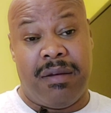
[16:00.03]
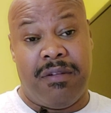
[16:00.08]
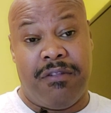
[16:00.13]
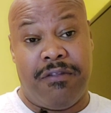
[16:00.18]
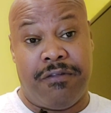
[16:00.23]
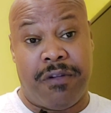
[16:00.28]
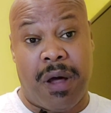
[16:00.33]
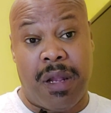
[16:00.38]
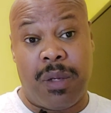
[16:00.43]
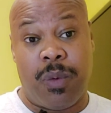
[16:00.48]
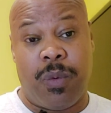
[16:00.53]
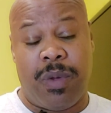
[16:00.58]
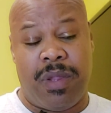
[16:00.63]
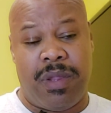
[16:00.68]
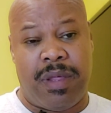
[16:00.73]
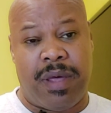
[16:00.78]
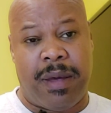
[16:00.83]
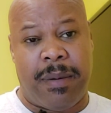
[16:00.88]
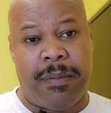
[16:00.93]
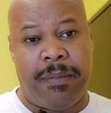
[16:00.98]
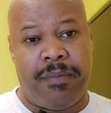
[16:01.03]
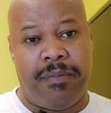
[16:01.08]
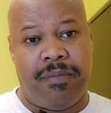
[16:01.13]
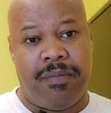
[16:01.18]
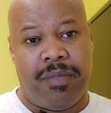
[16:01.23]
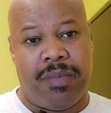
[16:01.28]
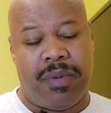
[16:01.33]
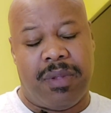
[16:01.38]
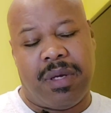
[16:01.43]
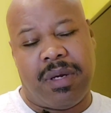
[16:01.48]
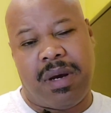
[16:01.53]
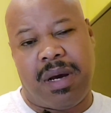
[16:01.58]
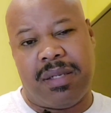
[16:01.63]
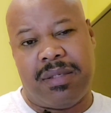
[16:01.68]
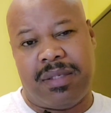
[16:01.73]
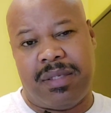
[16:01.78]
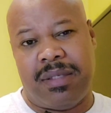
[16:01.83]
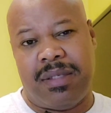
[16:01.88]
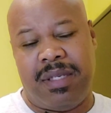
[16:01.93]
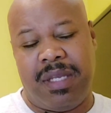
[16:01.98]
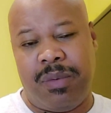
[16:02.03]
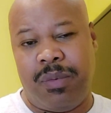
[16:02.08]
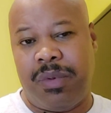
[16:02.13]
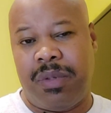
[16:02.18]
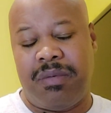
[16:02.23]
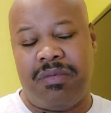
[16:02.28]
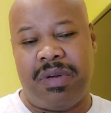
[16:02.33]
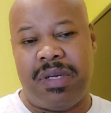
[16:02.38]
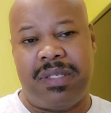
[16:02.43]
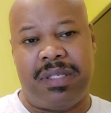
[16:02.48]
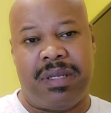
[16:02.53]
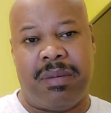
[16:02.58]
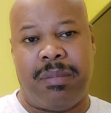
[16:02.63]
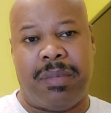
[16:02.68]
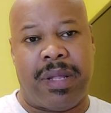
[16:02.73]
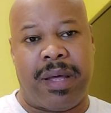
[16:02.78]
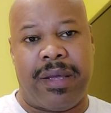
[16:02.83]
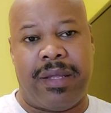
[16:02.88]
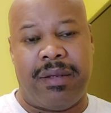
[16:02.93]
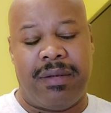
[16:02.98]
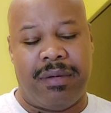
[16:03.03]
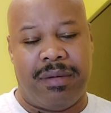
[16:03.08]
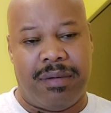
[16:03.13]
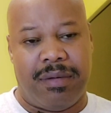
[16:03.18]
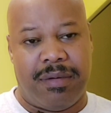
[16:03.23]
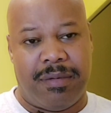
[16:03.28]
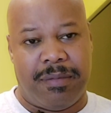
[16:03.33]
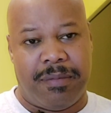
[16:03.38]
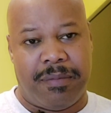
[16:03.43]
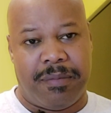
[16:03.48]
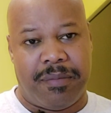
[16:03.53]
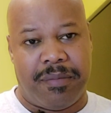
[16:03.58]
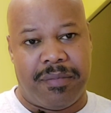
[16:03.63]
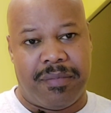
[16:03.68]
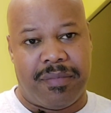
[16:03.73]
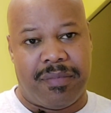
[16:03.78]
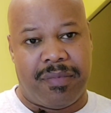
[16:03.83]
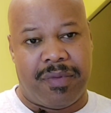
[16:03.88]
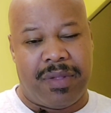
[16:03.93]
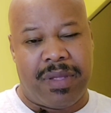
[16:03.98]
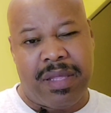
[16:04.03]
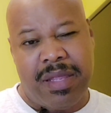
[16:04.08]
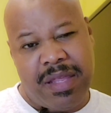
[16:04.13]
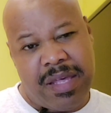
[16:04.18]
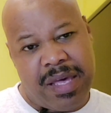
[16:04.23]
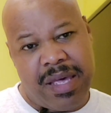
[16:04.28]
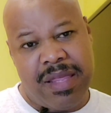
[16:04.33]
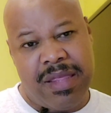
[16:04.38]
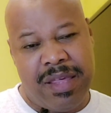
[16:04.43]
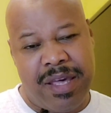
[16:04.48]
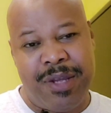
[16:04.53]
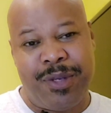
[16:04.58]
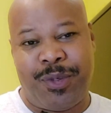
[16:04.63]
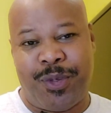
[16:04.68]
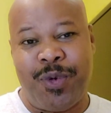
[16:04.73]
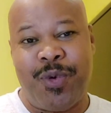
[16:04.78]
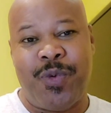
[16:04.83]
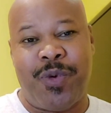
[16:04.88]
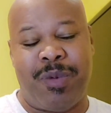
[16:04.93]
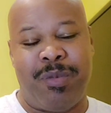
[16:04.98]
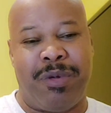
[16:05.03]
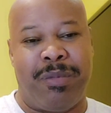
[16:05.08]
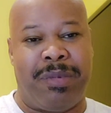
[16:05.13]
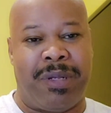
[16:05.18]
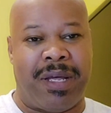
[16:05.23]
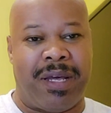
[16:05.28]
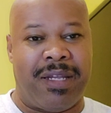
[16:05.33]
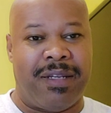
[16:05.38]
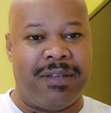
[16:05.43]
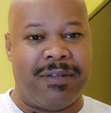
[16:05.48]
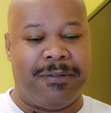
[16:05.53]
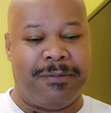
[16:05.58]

following them, that God says he will raise them blind. They too will be blind,